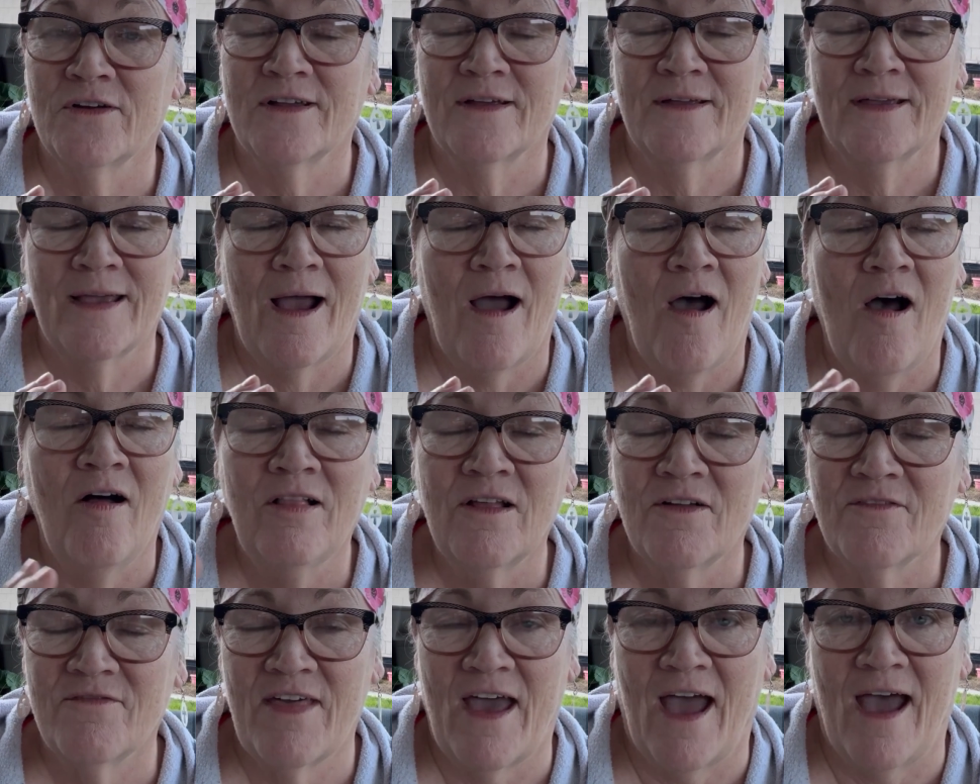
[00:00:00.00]
all
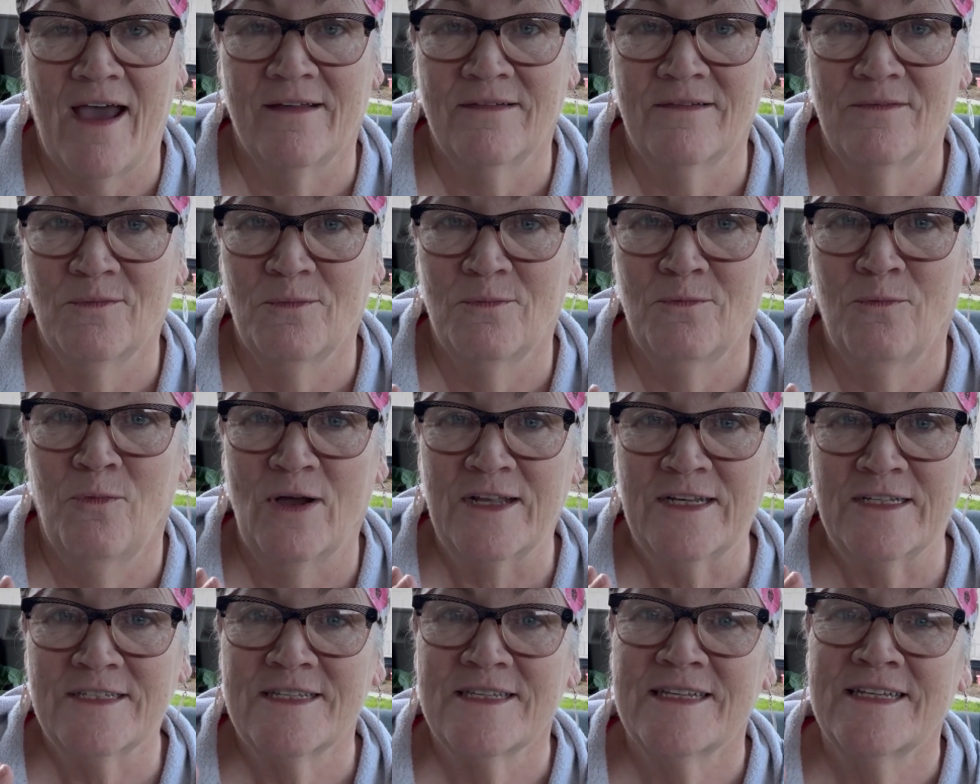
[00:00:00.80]
of that,
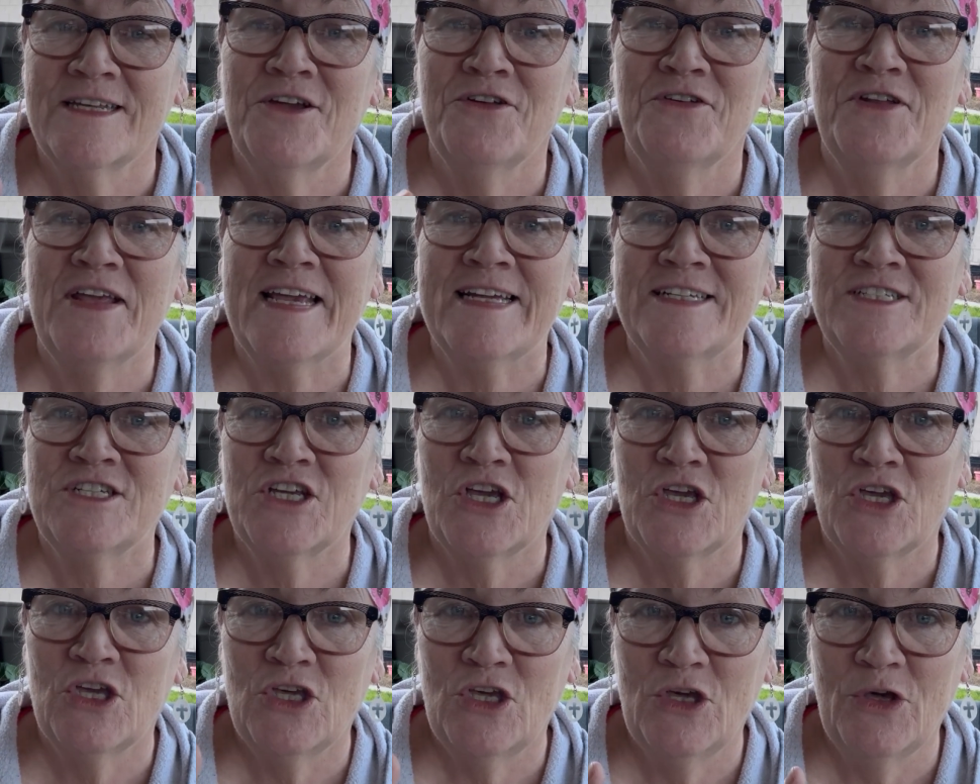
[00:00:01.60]
what's unique
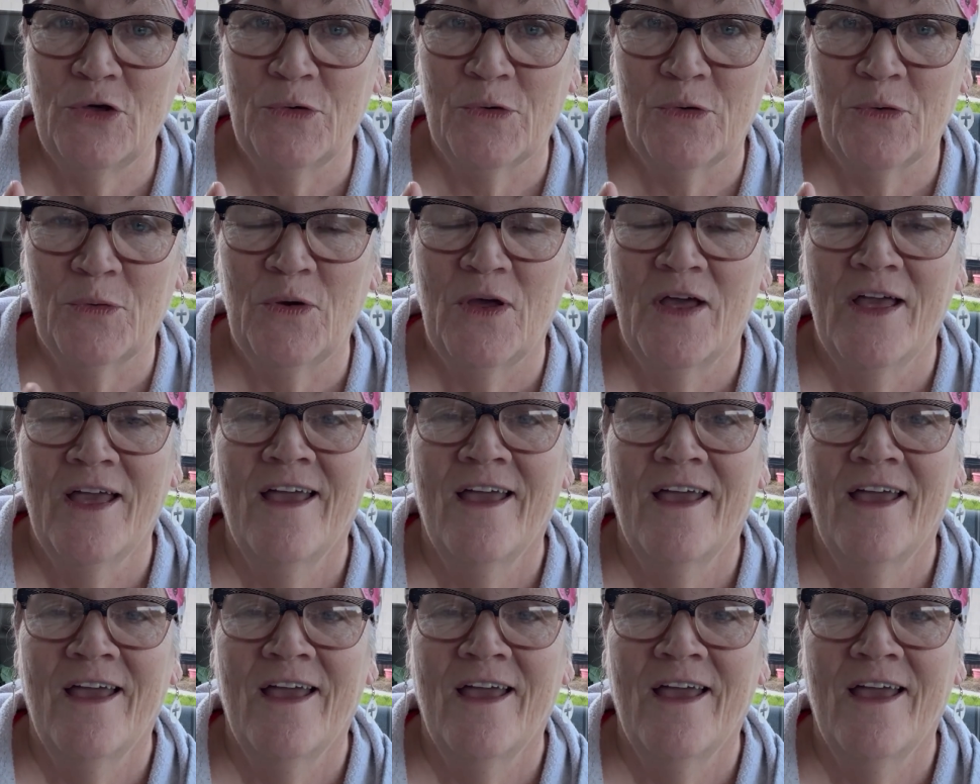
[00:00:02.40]
to you.